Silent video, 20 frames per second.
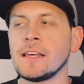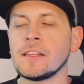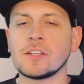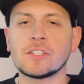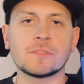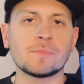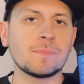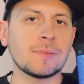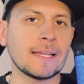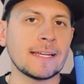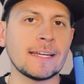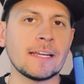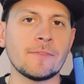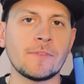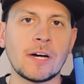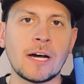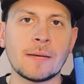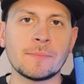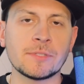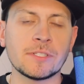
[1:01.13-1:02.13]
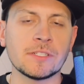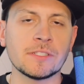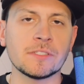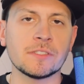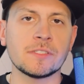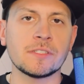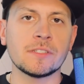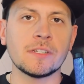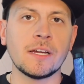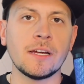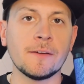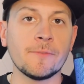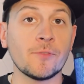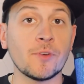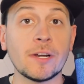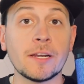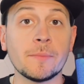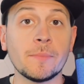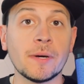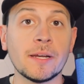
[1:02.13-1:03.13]
There's plenty of options for
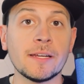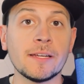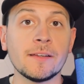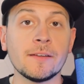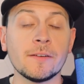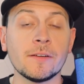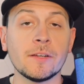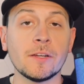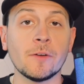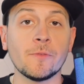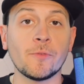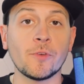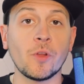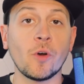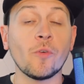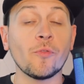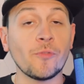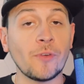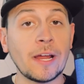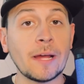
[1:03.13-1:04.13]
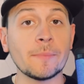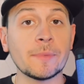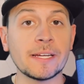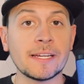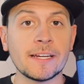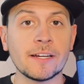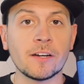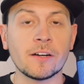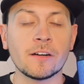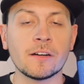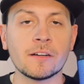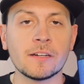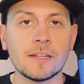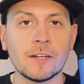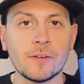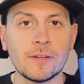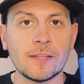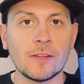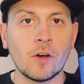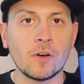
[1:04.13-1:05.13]
anybody, for the whole family here,
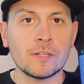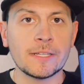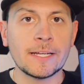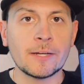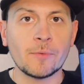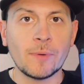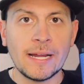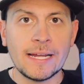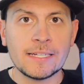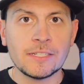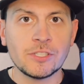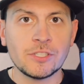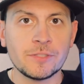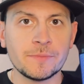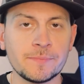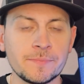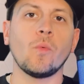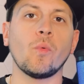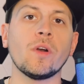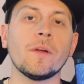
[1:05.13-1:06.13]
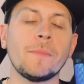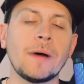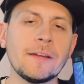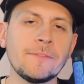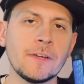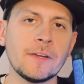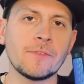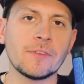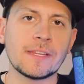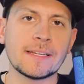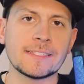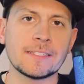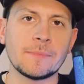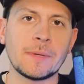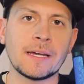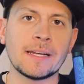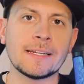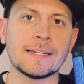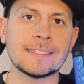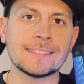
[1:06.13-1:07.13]
in Long Lake Ranch. One of my favorite things
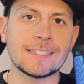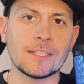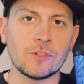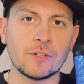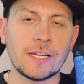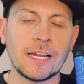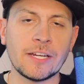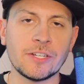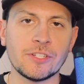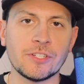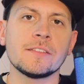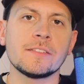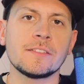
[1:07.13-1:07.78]
about it is location.